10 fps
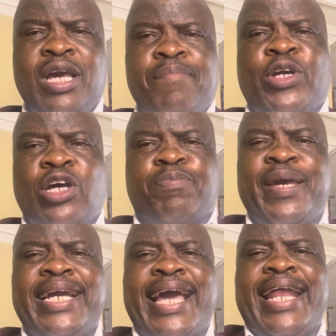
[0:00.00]
Because
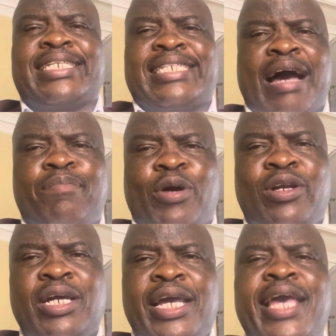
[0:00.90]
being an
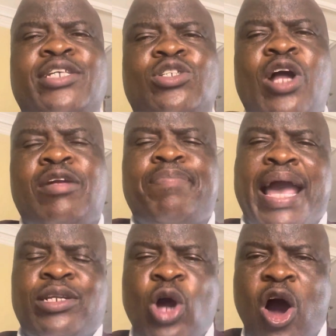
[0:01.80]
example is not
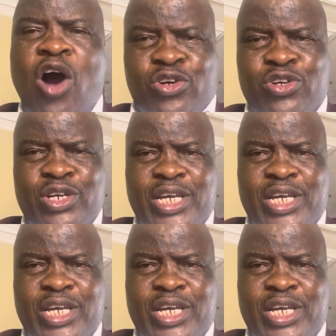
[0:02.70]
by talk.